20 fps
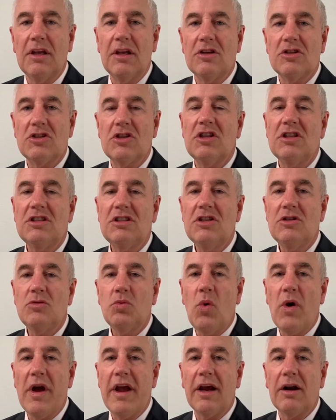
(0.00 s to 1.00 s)
So this is
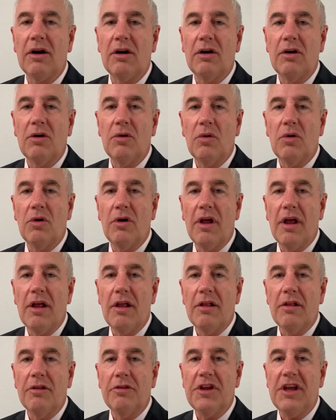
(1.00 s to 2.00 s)
where
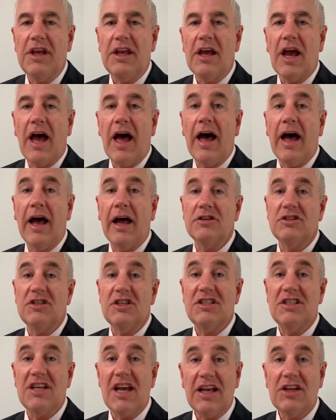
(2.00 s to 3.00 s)
the
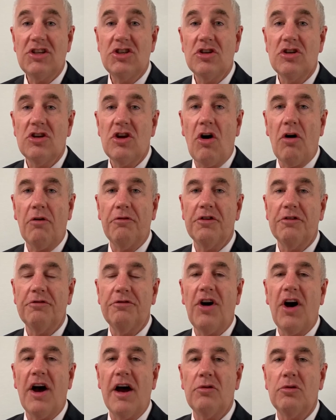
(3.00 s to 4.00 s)
detection of the
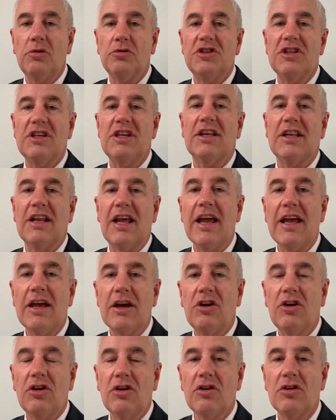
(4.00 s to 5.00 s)
viral DNA
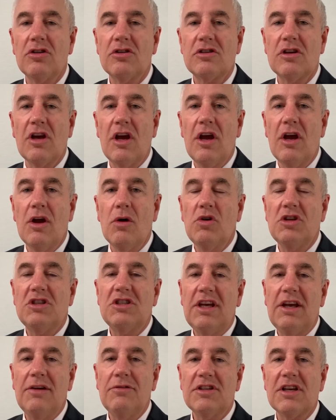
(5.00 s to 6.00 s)
occurs, which
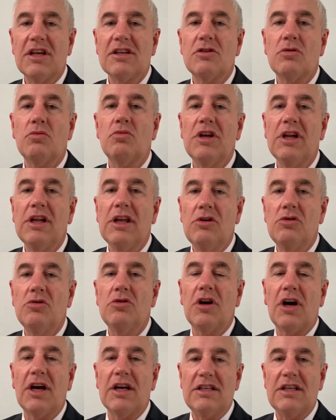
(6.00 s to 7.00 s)
gives us a really good
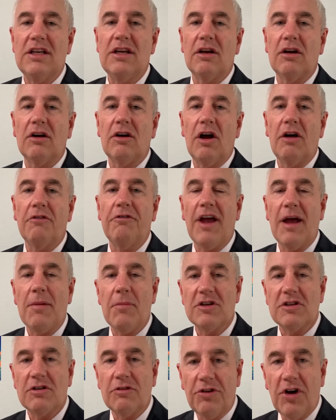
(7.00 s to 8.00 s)
idea of how
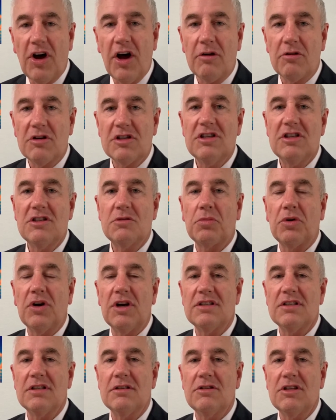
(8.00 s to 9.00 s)
much virus is
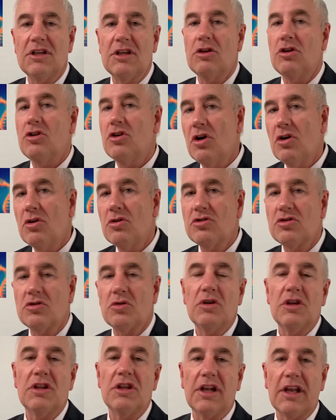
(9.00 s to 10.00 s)
present in the nose
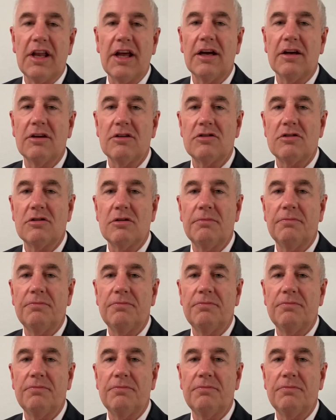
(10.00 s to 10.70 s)
or in the lungs.